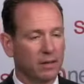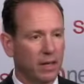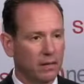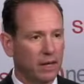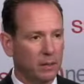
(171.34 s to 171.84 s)
a
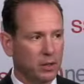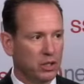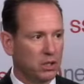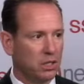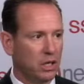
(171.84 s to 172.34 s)
lot of
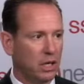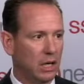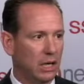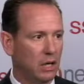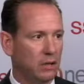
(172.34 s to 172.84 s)
options.
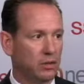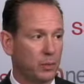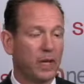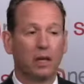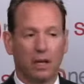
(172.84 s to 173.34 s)
There's
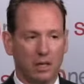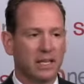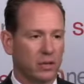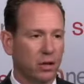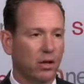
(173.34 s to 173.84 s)
been a lot of
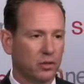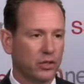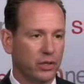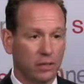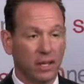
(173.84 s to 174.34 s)

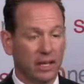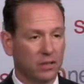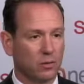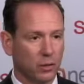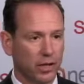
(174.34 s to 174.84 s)
technology over the last
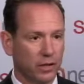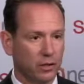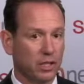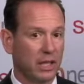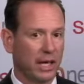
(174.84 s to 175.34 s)
several
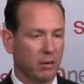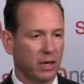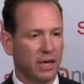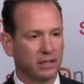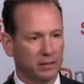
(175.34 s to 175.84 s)
years that the camera
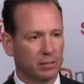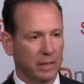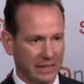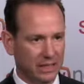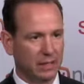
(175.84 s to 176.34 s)
guys have
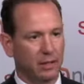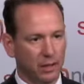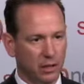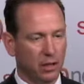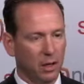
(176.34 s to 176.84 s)
placed into
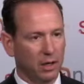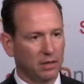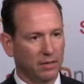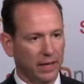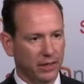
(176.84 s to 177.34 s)
their
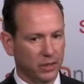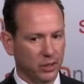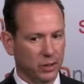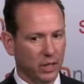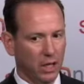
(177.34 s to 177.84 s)

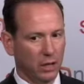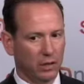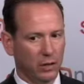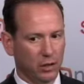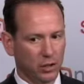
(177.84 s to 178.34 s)
devices.
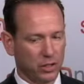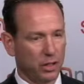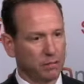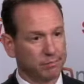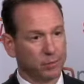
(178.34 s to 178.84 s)
There's
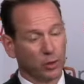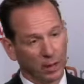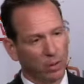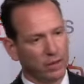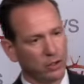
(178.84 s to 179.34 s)
some
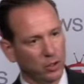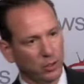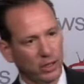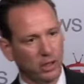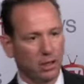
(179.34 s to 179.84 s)
great ways of
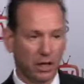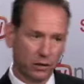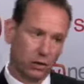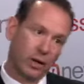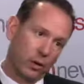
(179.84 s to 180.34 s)
doing it and not
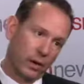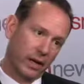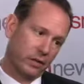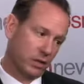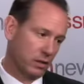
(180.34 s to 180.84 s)
so great
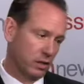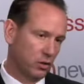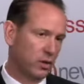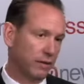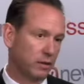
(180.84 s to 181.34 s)
ways that do have a